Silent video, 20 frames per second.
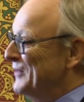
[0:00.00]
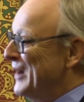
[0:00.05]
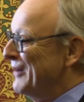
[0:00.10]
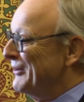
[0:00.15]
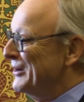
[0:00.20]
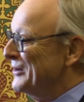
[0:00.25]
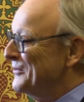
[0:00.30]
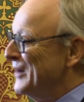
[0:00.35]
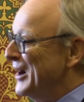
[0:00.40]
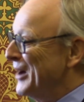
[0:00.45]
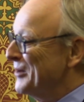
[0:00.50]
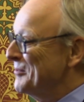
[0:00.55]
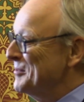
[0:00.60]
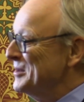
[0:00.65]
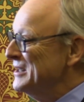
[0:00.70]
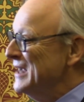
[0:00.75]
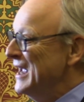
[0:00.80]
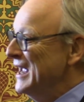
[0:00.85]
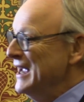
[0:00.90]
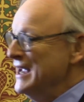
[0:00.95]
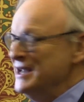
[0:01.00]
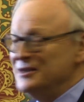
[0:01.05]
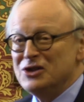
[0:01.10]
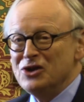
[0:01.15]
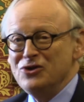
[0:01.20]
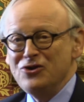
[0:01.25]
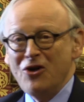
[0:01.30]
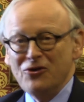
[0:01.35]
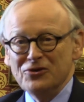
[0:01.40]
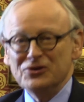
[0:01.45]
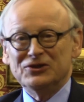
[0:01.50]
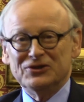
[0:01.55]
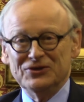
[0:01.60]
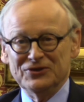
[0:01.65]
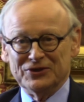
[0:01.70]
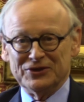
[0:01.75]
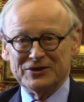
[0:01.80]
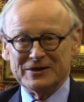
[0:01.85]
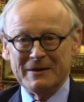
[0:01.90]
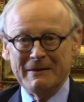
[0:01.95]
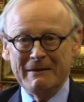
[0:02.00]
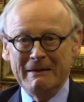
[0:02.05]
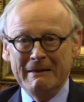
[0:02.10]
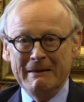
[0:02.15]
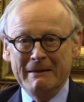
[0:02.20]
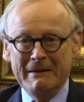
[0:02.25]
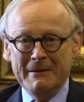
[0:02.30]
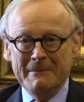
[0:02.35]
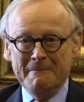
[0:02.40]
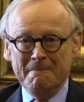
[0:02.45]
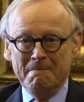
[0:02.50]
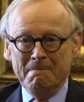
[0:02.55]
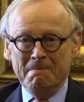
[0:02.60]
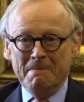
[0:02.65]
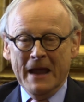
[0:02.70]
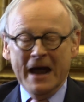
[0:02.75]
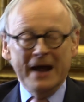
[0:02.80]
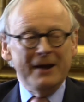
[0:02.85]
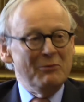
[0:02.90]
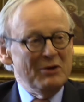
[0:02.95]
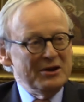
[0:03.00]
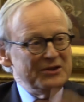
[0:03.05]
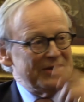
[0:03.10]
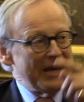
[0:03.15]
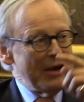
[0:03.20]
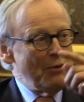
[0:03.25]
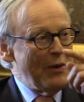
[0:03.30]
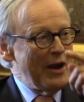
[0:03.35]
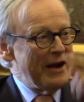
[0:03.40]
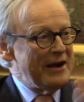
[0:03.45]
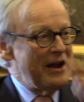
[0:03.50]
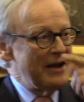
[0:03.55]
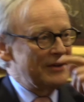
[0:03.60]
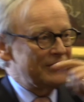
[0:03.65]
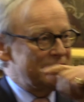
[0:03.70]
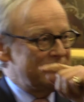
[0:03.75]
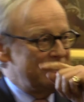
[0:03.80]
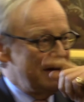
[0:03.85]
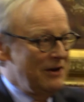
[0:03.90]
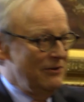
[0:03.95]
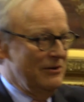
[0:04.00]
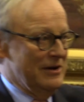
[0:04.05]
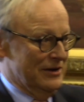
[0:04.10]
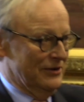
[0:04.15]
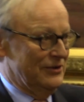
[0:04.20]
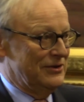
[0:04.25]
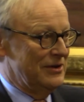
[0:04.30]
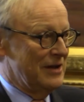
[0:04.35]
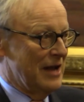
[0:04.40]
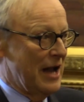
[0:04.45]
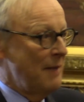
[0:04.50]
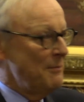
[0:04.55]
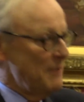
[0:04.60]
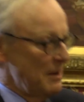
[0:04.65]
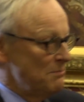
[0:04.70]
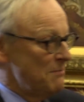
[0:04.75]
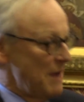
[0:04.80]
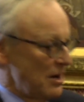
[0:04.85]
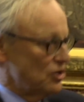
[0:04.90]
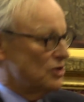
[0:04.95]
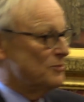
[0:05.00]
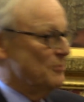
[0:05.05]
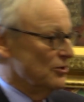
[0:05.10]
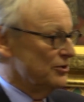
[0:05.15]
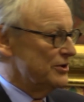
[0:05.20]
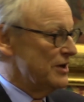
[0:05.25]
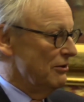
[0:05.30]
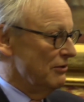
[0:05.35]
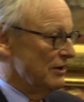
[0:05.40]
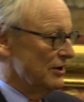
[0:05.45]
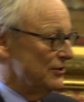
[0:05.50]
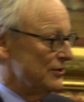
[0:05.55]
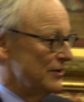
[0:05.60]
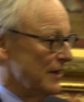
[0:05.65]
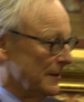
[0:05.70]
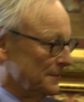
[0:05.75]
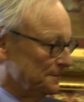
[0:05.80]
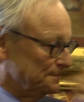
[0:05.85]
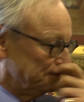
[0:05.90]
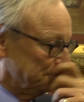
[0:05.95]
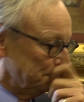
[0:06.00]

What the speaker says: of our environment is a nonsense. And I want to say one last serious thing, I mean much more serious thing.